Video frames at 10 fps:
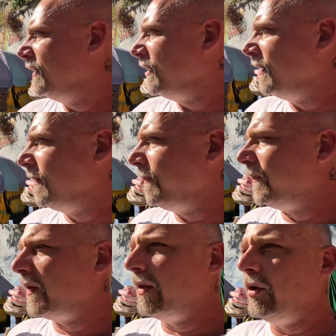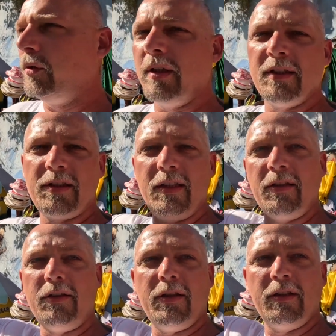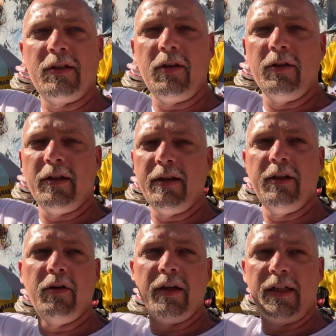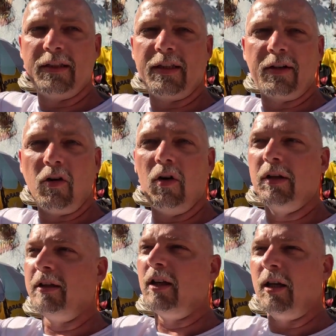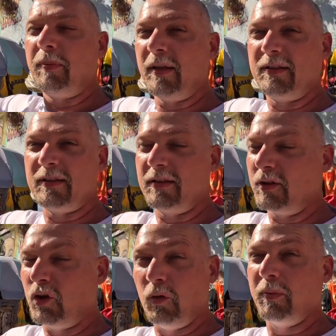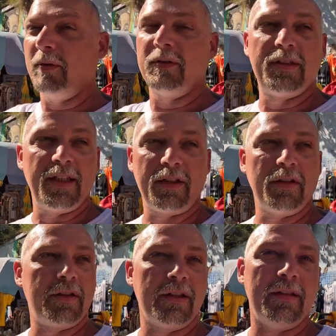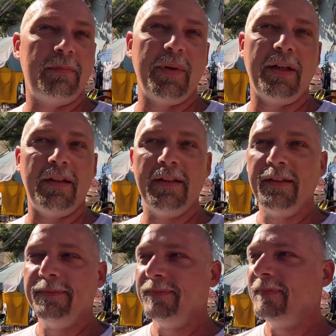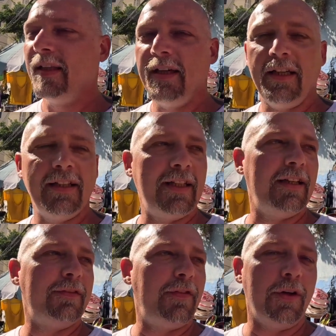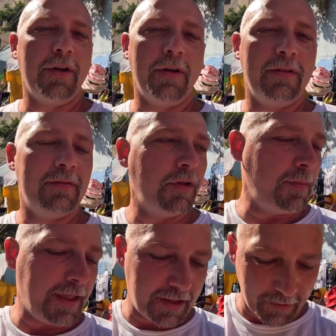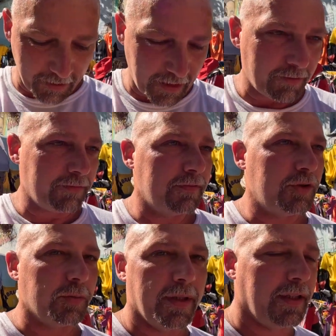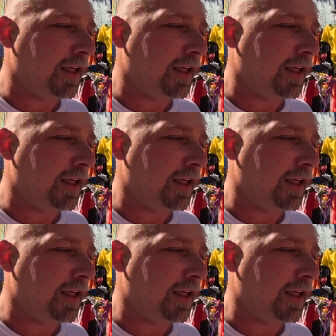um, you can see the jesus on the hill and it's like all lit up it's super sick looking but i didn't get a photo well my camera can't zoom in